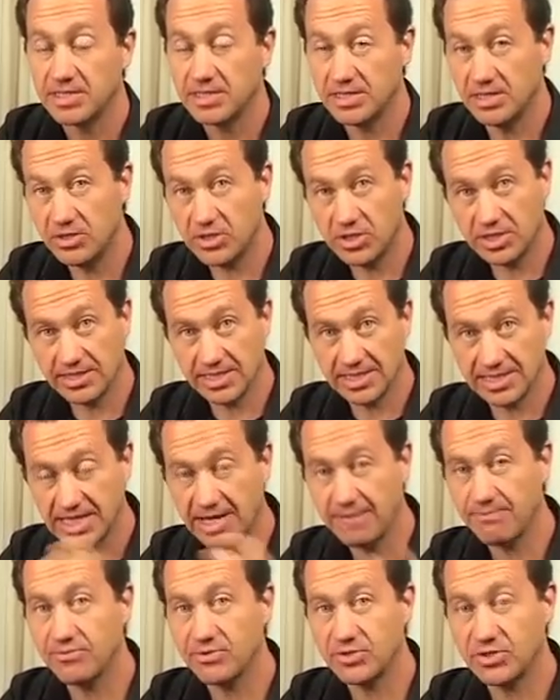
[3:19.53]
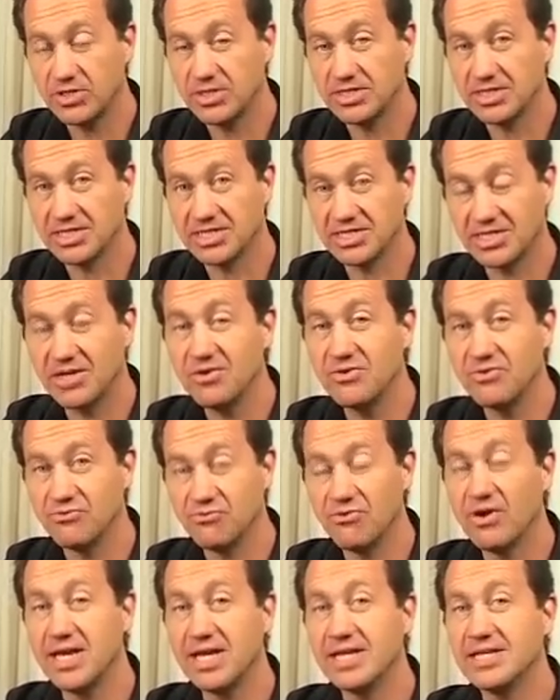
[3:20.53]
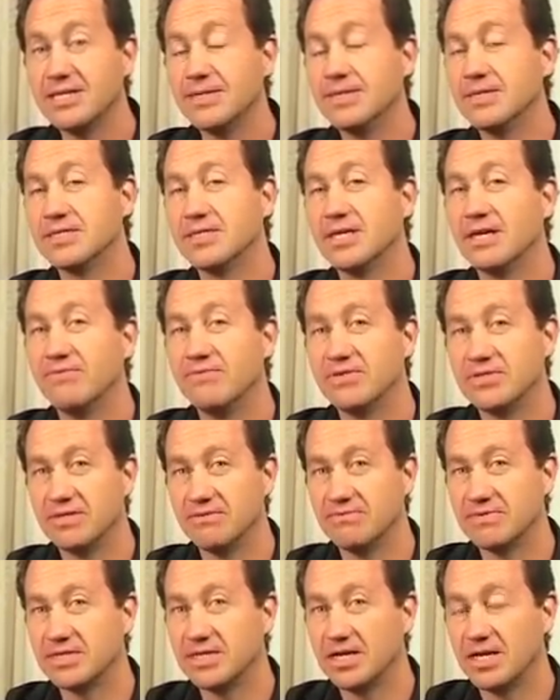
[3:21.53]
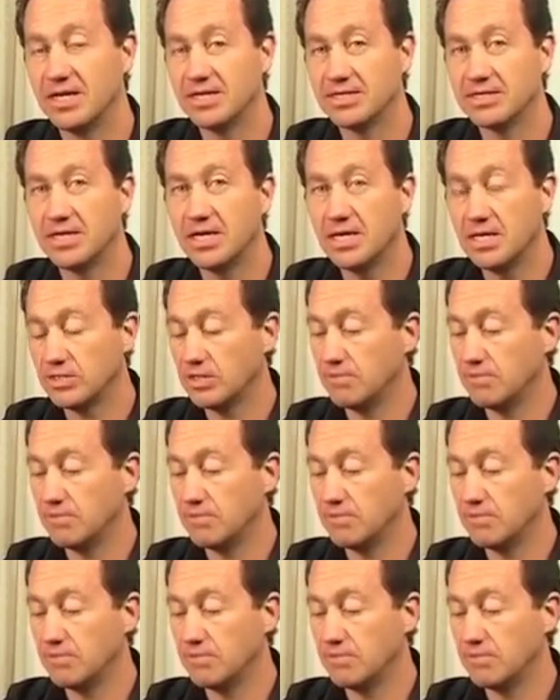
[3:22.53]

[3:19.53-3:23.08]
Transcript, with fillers: Usually the temperatures are so great in the surface of stars